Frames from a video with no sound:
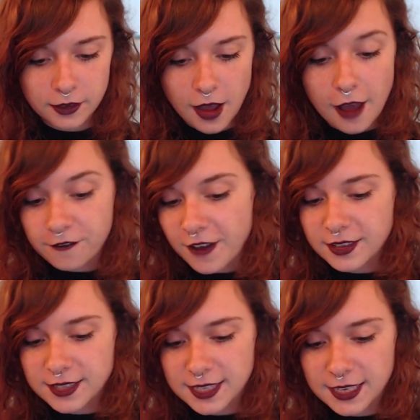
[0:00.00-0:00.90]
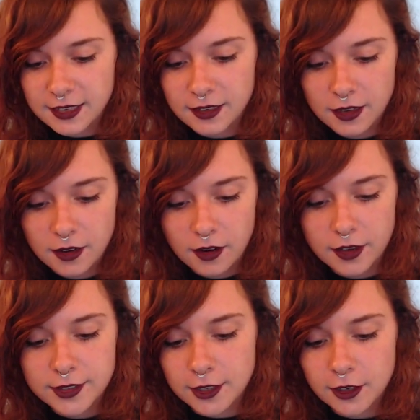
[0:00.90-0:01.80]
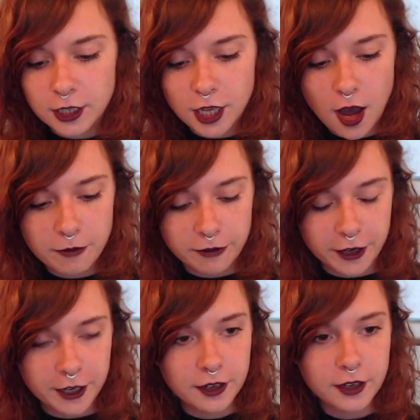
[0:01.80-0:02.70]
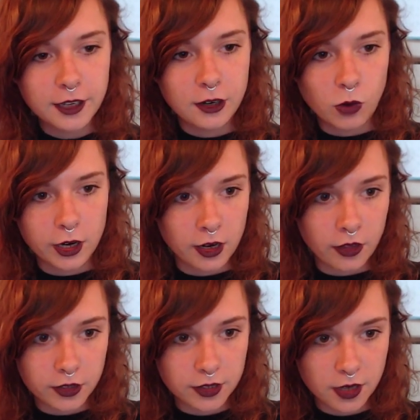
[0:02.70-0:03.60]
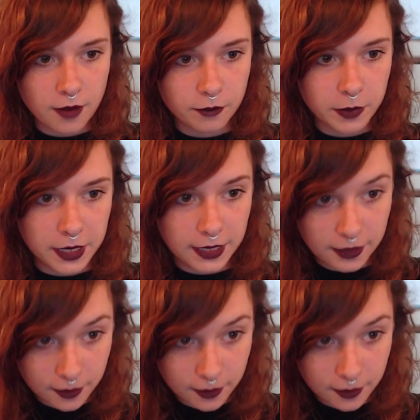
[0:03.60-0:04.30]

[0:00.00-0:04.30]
I fancy, a certain comfort in one another's company.